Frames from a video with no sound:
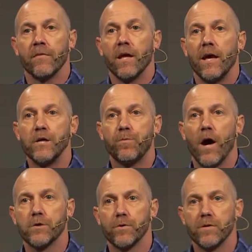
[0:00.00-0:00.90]
He's
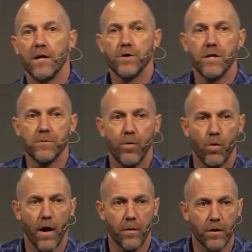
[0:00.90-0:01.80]
prosperous and she's poor.
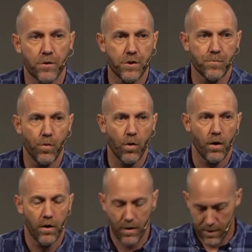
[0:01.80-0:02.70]
How do we know she's poor?
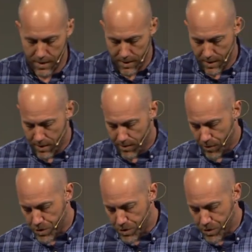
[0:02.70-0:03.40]
Verse